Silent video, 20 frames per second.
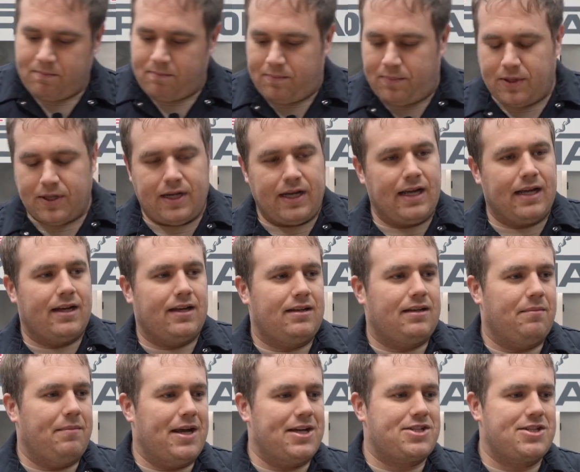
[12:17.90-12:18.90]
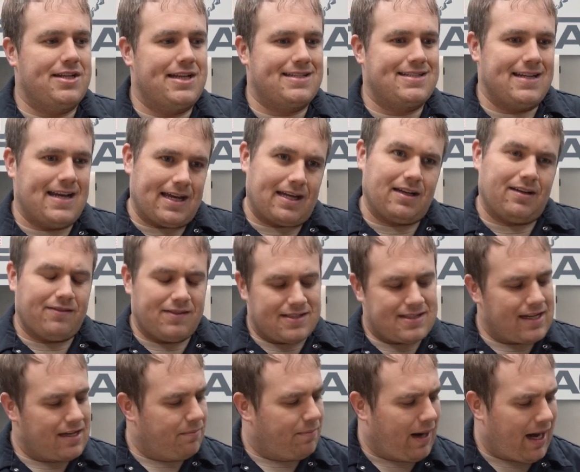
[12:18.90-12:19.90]
putting in a dimension that's negative
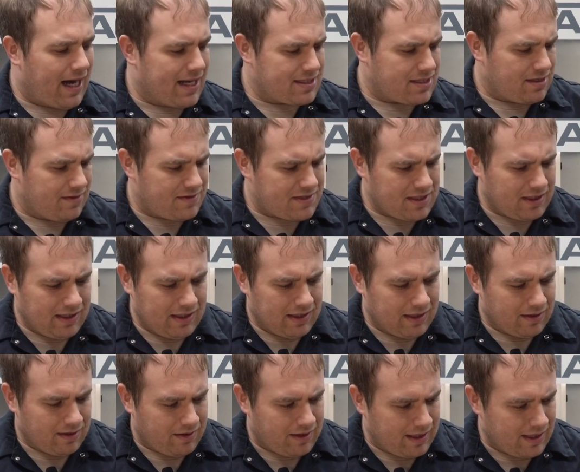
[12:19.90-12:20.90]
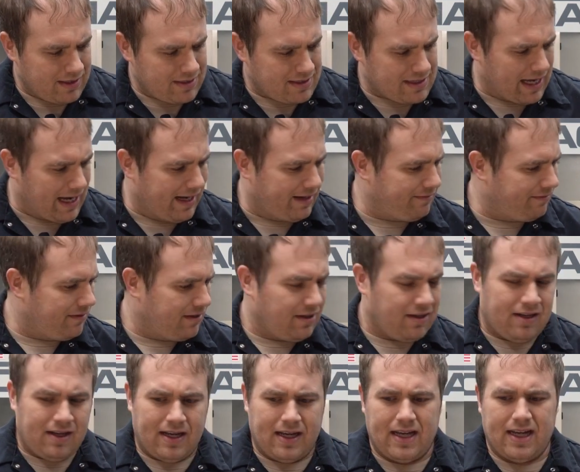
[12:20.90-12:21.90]
instead of positive. Silly little things that
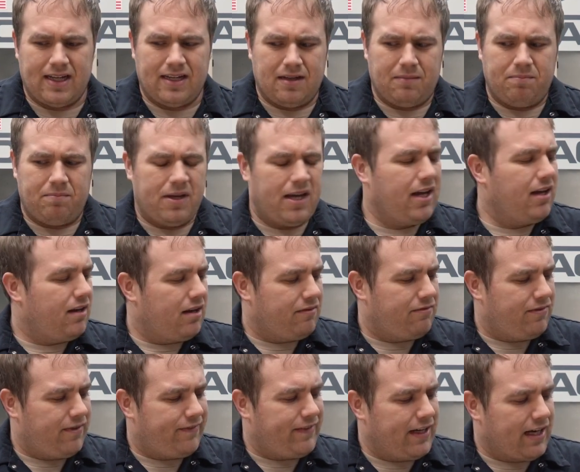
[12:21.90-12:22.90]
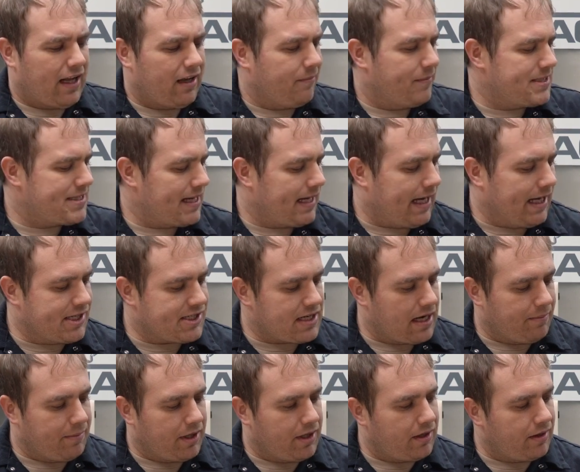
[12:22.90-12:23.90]
end up being a $50 mistake each
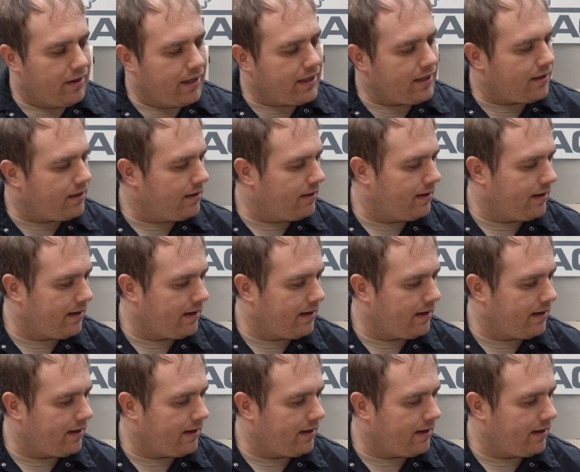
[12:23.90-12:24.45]
time you do it.